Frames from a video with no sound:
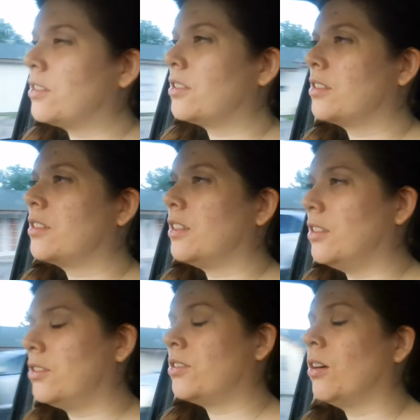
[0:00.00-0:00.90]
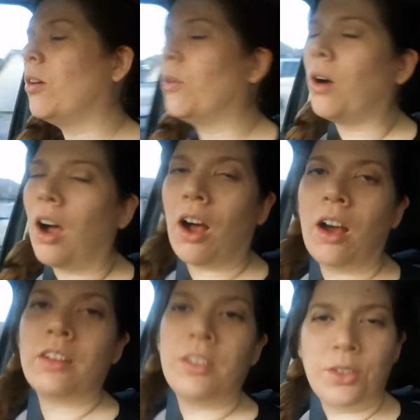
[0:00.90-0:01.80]
it's just and it's so
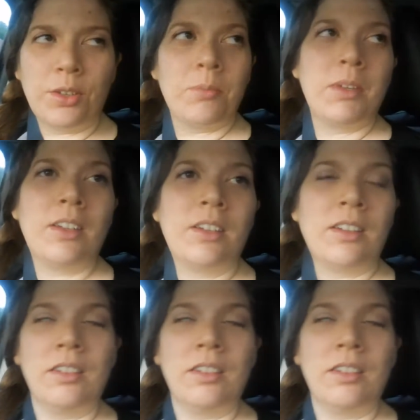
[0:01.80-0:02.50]
hot, and humid,